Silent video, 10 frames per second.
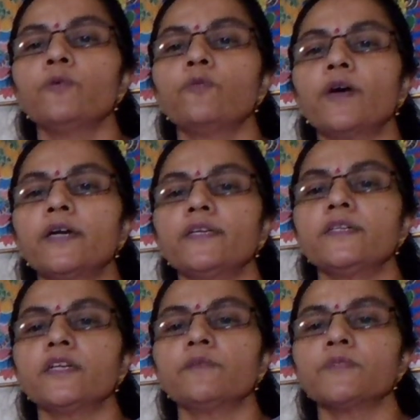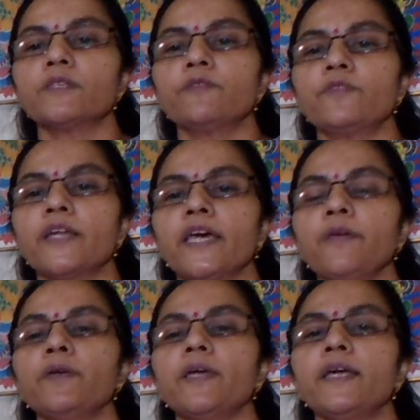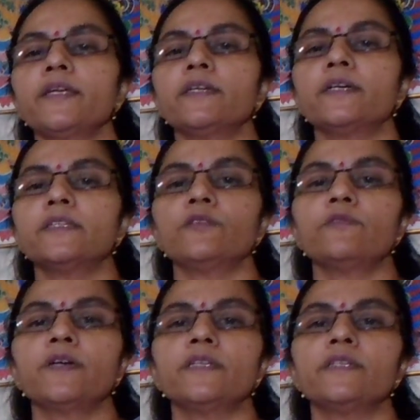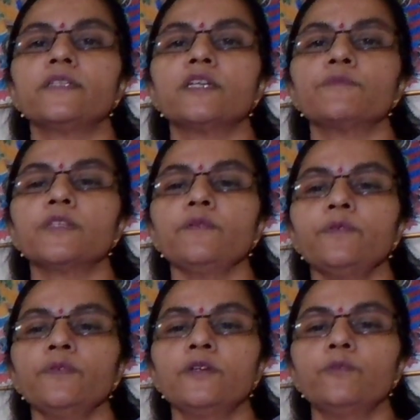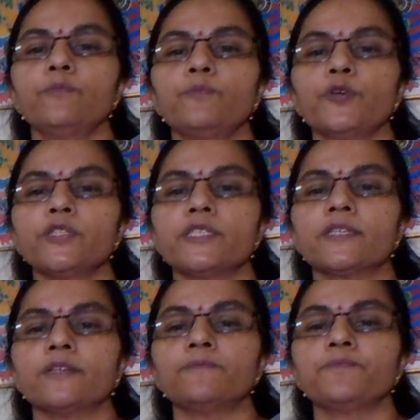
one in terms of time and the other one in terms of position.